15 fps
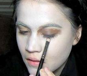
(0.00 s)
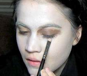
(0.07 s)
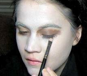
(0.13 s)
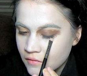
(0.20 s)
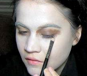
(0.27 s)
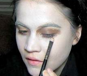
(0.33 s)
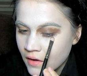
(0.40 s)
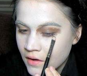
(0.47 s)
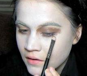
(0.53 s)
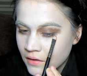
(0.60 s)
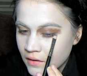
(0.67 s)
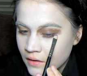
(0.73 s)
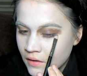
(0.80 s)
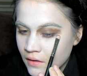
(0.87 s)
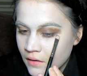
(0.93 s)

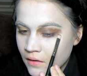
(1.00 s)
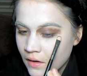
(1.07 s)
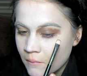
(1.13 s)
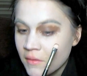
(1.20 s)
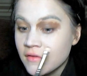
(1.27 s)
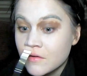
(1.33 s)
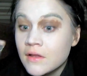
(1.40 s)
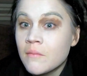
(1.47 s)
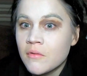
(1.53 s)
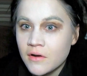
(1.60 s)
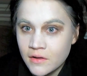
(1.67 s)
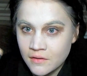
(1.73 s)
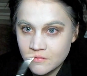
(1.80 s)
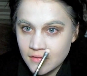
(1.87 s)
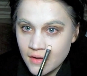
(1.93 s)
untidy. I mean,
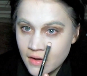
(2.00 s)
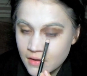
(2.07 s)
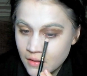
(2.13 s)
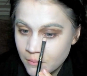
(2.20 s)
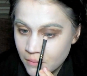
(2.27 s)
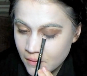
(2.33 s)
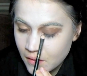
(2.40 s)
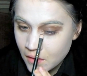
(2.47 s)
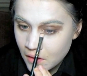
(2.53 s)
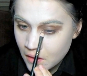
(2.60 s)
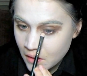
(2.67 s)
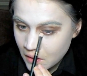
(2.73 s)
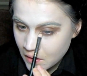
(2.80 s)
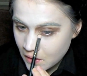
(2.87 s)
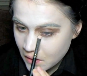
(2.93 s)
deliberately untidy, but
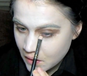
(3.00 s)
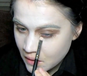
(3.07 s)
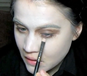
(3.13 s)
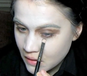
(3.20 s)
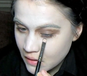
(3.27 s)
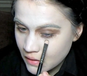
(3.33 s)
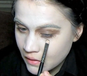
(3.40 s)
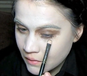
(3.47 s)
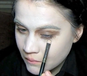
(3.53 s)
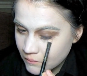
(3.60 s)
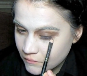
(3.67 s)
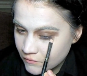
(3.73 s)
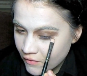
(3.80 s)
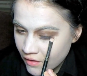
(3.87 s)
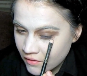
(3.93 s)

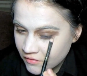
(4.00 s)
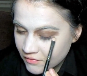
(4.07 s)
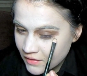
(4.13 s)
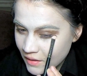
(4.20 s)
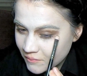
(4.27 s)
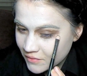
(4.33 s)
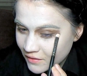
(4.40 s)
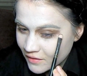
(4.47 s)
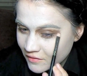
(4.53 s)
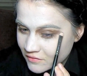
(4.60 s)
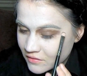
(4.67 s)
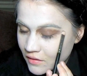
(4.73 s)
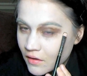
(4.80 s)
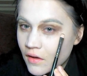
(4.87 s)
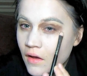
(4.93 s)
very
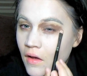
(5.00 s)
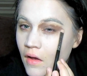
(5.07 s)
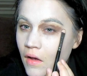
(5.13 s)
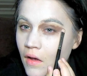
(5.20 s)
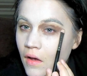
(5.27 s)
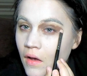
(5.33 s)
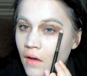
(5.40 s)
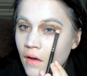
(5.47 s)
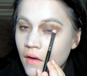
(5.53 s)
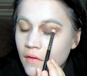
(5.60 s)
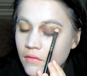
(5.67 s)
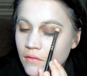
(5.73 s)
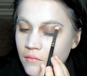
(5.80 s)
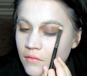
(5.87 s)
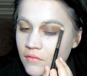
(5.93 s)
slapdash.
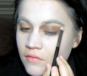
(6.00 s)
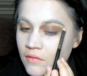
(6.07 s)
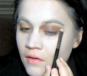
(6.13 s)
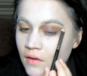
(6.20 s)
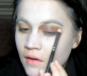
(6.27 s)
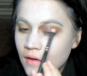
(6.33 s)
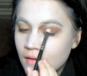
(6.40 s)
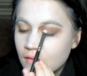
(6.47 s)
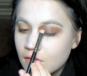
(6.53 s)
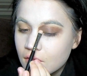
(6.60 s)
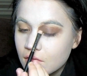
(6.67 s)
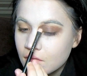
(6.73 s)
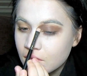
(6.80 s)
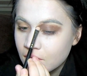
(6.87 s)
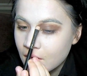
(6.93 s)
I'm just
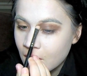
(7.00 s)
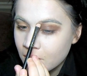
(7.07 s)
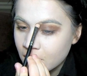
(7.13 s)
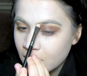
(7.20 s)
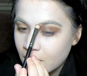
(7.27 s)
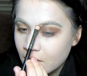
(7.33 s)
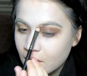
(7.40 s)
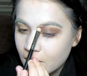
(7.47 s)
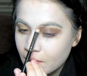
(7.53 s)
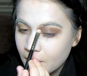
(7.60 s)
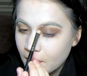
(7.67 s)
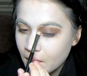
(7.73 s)
dabbing it.